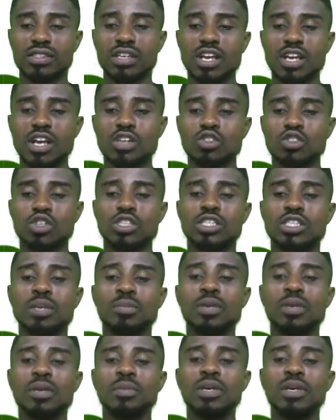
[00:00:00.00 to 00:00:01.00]
So it simply
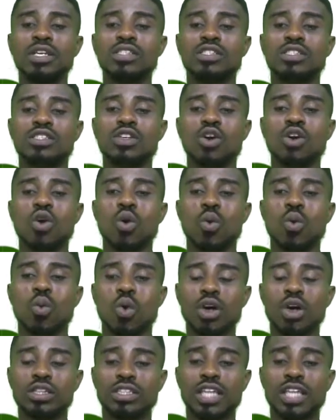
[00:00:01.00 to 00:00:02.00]
means
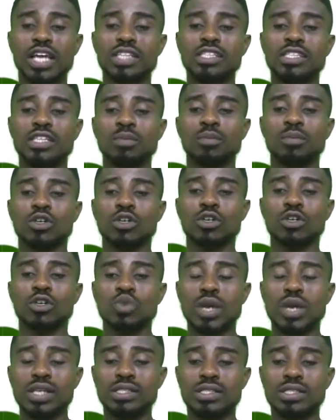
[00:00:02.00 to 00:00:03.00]
130 plus
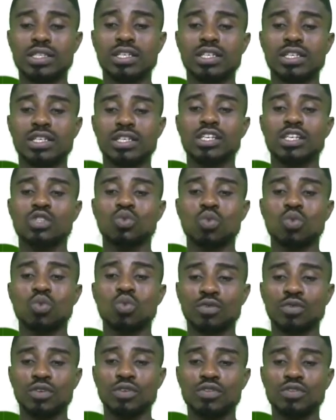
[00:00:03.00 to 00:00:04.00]
20 is
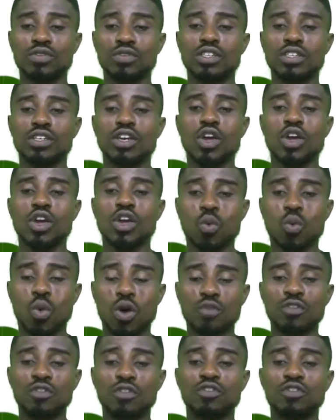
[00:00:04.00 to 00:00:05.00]
150.
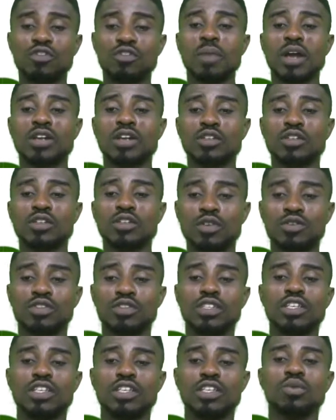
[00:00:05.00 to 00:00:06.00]
150 minus
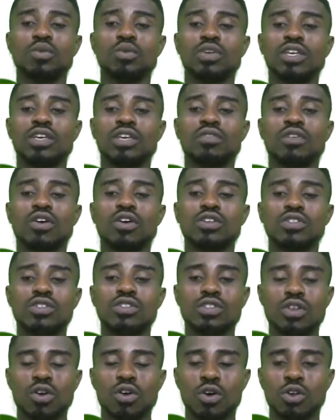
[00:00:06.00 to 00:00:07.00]
50 will give us
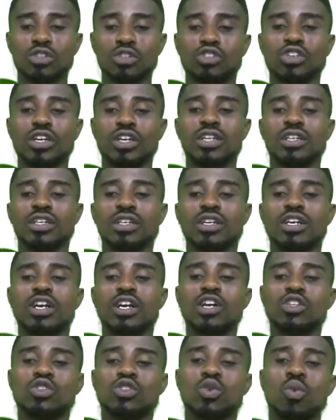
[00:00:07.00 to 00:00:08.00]
100.
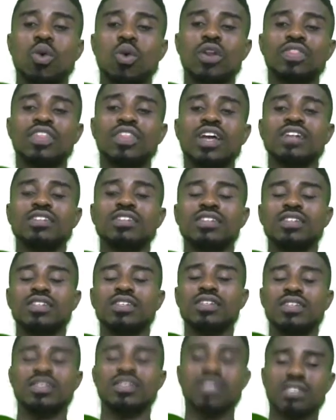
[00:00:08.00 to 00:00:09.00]
So
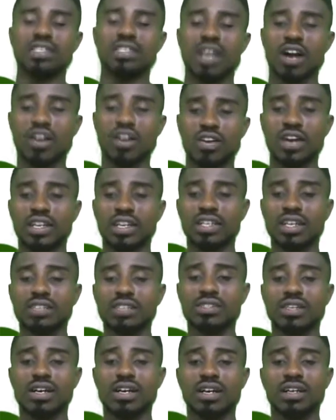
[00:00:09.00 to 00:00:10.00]
130 is our correct
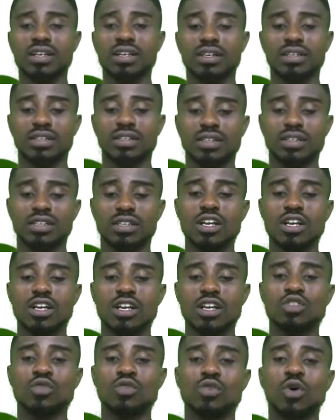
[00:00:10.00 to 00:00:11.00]
answer. So
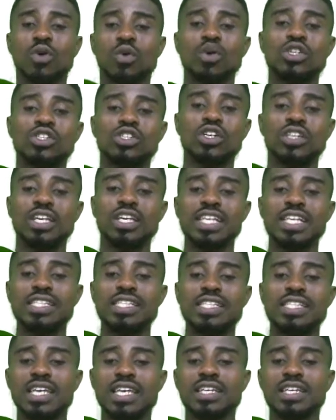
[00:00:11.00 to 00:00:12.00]
for question
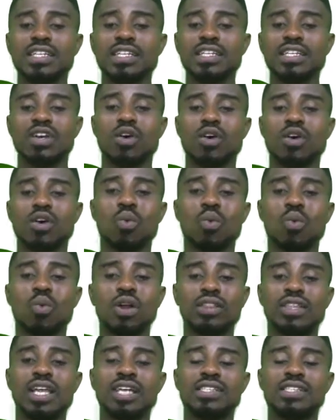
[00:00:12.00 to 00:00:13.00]
18,
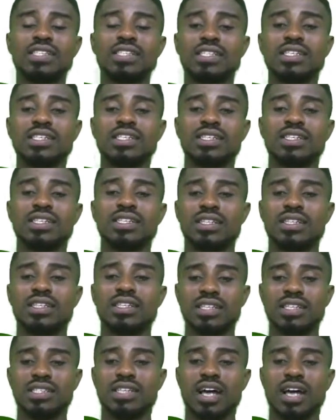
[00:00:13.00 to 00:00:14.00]
130
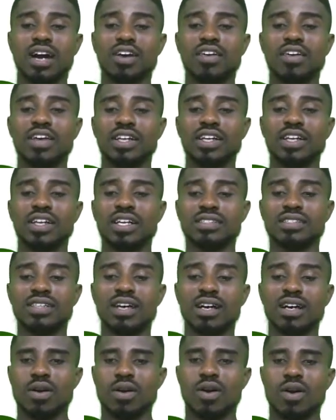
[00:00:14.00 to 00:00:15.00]
is our correct answer.
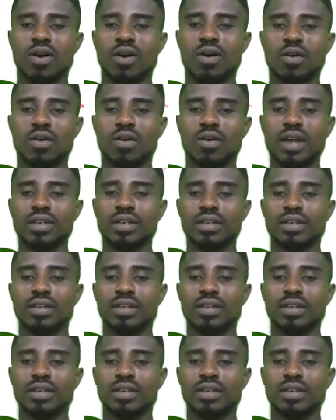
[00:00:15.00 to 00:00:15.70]
Alright,